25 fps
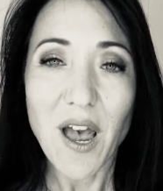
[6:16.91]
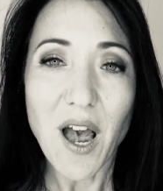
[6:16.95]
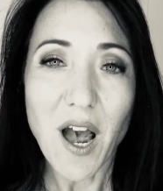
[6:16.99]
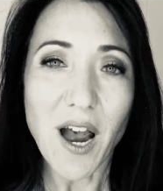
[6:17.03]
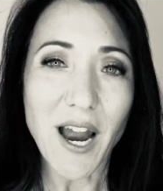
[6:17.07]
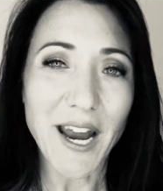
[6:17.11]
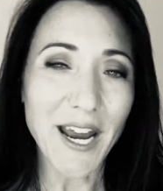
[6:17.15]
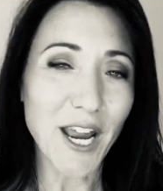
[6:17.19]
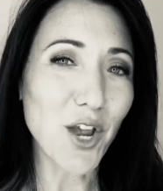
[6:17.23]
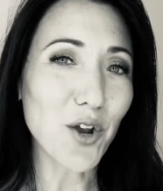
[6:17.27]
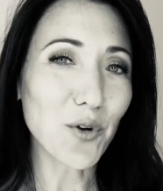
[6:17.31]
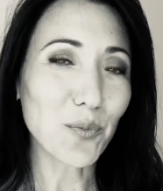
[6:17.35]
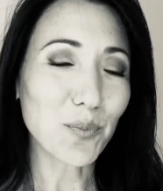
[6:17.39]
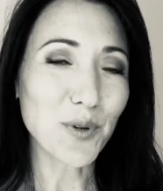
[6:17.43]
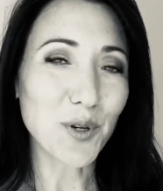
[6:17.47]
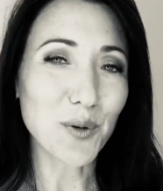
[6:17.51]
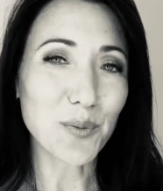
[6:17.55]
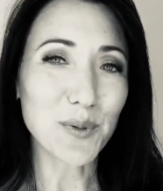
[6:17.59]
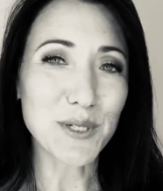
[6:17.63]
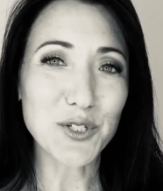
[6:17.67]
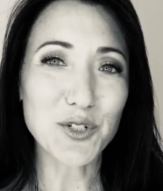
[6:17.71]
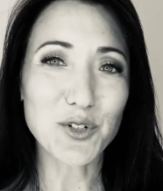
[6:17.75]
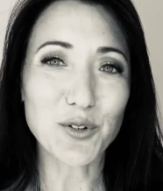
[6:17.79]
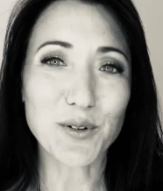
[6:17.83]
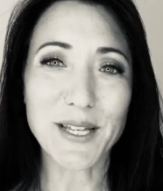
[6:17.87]
I hope you
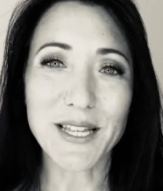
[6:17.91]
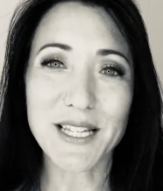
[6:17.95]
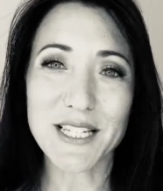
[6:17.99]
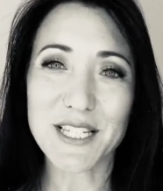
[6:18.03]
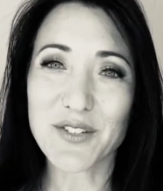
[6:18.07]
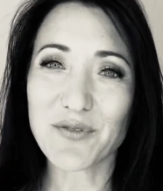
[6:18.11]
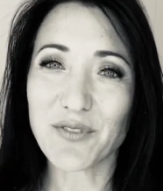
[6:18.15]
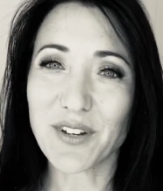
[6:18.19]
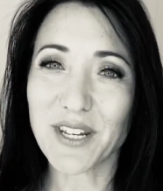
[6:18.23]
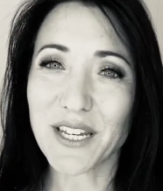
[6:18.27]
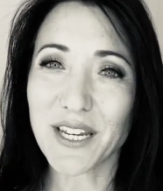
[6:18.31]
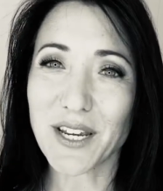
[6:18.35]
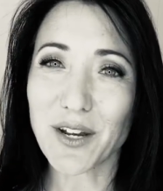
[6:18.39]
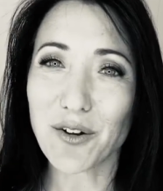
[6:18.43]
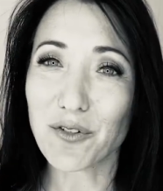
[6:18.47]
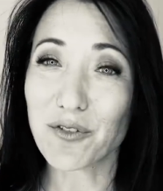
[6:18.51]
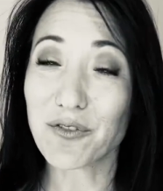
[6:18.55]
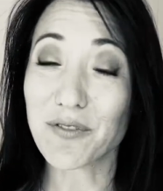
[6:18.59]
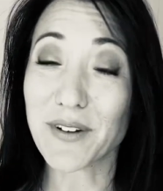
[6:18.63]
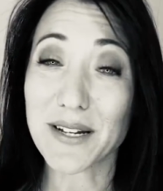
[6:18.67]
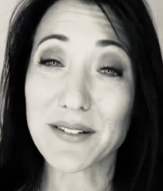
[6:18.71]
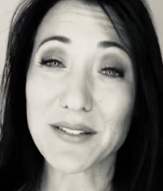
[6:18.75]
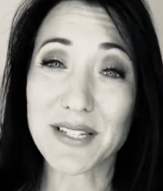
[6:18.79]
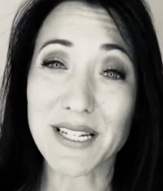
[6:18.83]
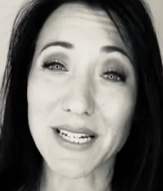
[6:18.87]
enjoyed this video,
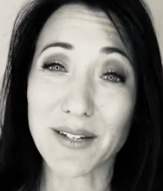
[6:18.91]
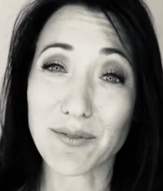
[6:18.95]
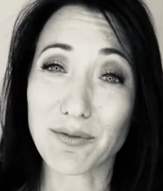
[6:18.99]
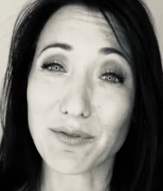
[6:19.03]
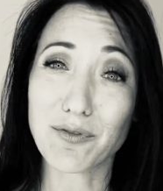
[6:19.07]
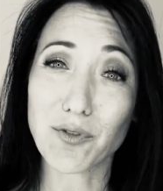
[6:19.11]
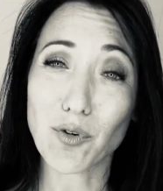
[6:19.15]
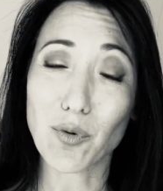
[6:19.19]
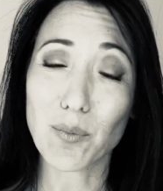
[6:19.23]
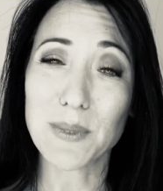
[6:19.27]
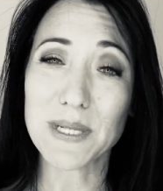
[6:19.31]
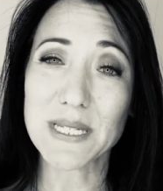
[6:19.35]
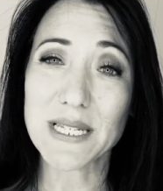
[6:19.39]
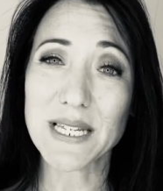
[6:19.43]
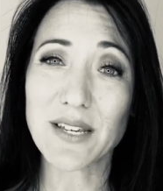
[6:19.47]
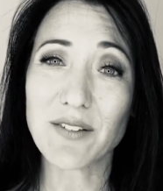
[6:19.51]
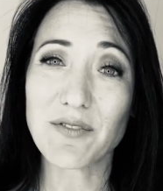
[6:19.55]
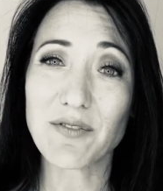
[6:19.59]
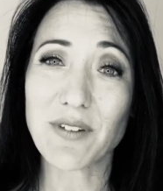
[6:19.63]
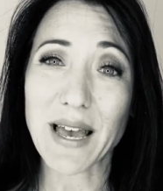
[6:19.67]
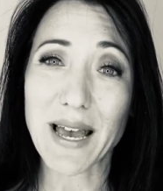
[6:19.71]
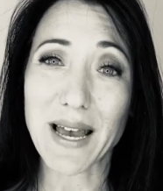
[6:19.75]
found it informative,